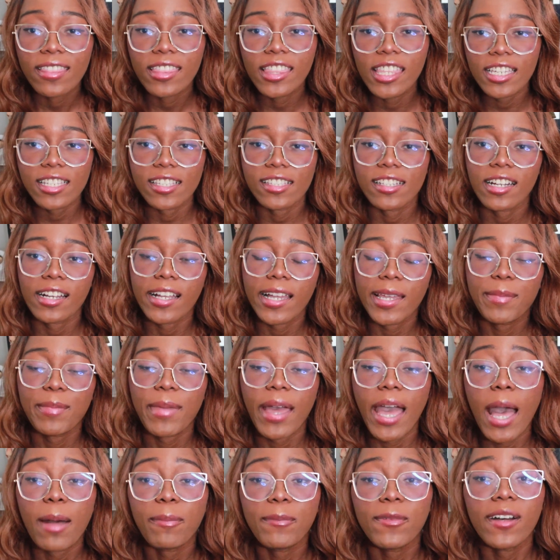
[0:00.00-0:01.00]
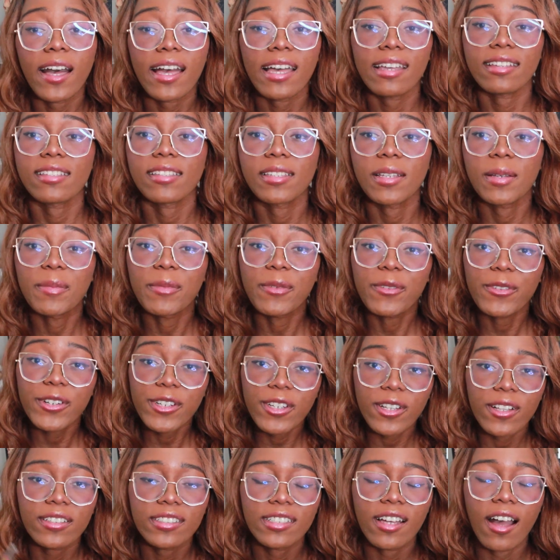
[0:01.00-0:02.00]
This time, Apple has some
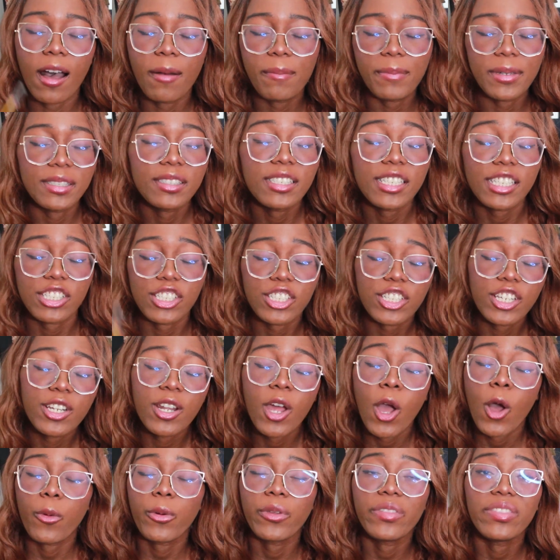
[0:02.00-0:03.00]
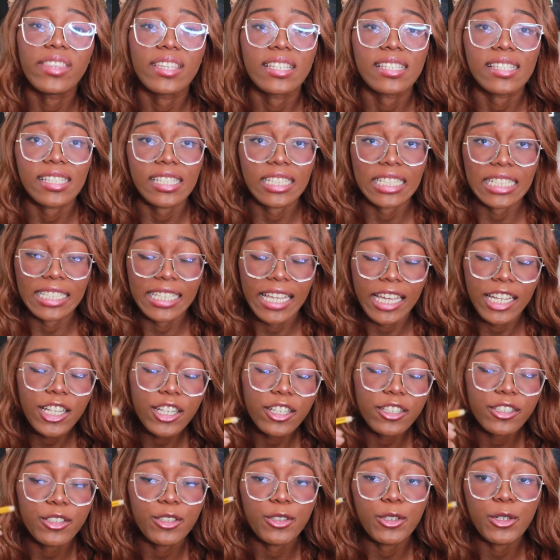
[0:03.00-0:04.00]
real competition with the
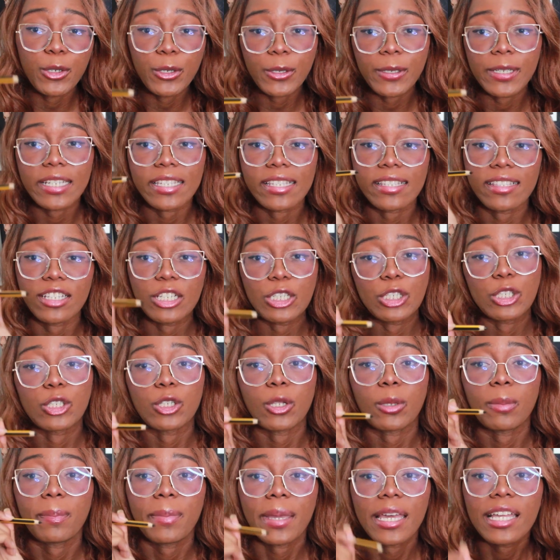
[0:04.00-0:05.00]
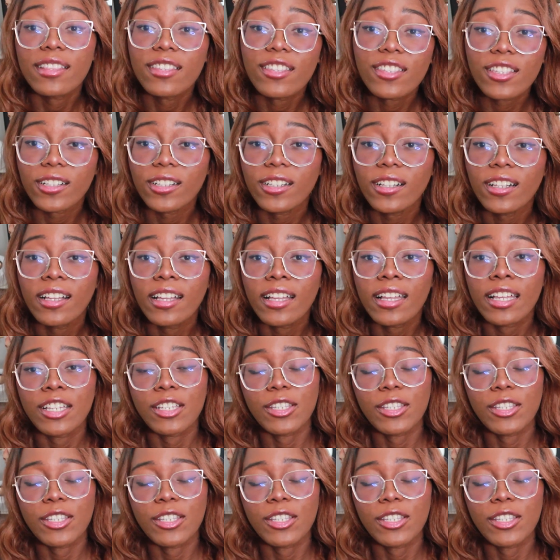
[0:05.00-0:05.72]
Staedtler Noris Digital Pencil.